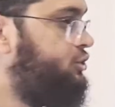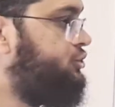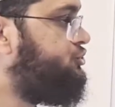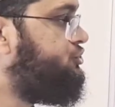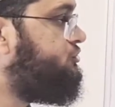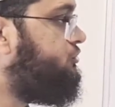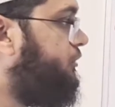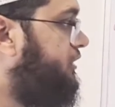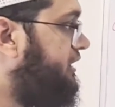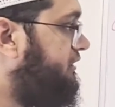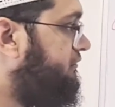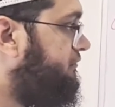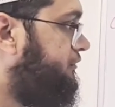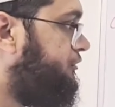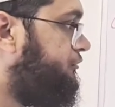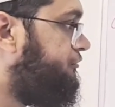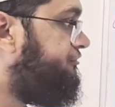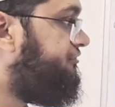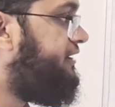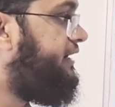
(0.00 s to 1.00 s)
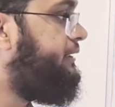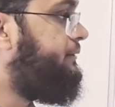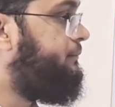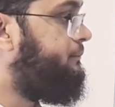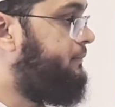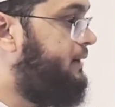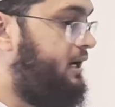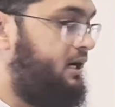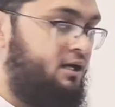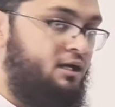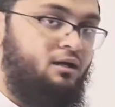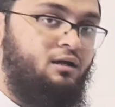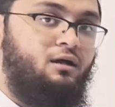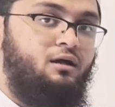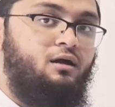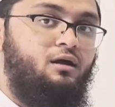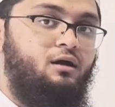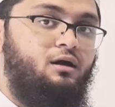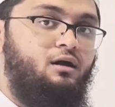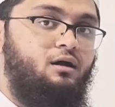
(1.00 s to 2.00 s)
So wherever you find ma
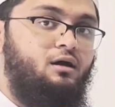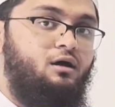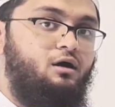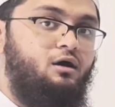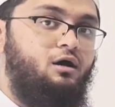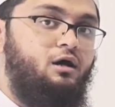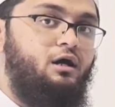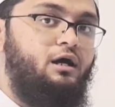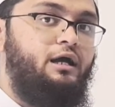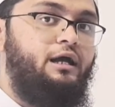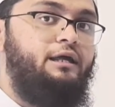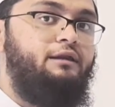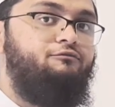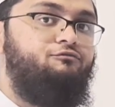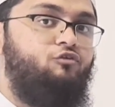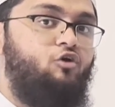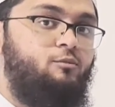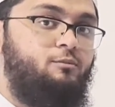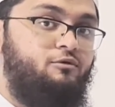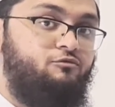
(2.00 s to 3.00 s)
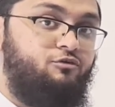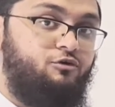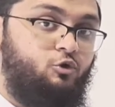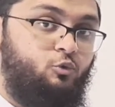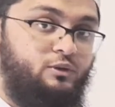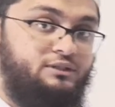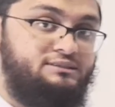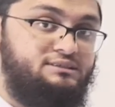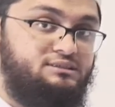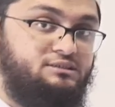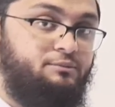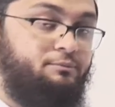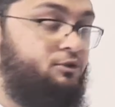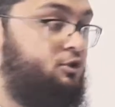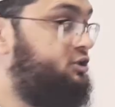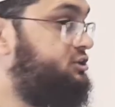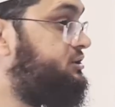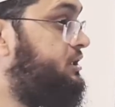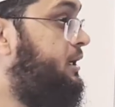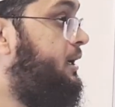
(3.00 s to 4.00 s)
in form of a question,
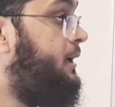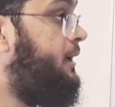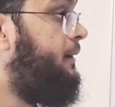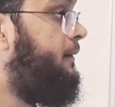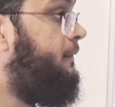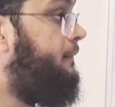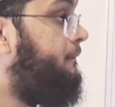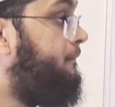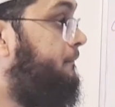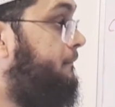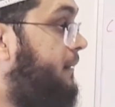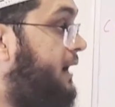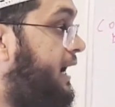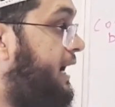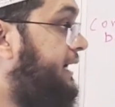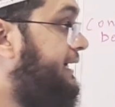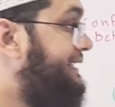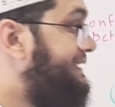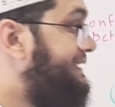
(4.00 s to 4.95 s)
because ma